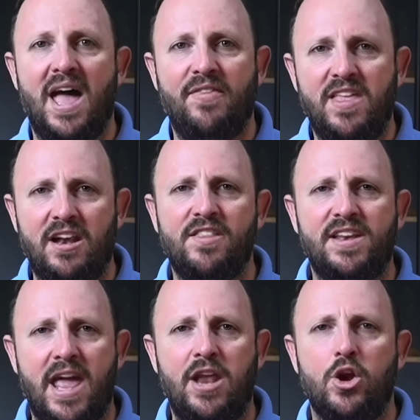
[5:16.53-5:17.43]
At the end of the
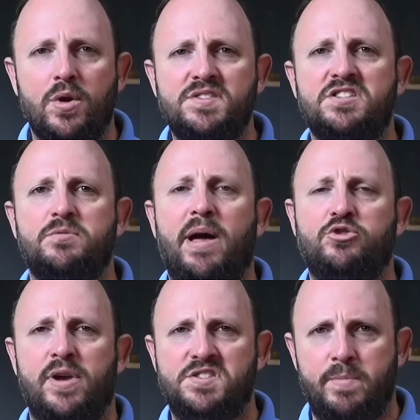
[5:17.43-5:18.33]
day, notice is about
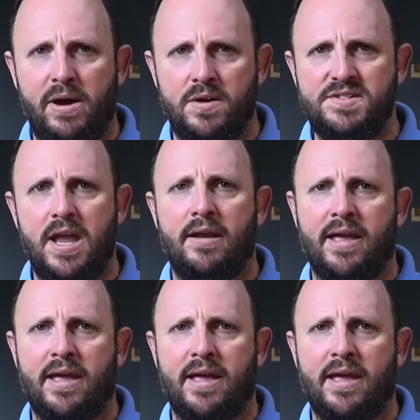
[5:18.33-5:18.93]
transparency and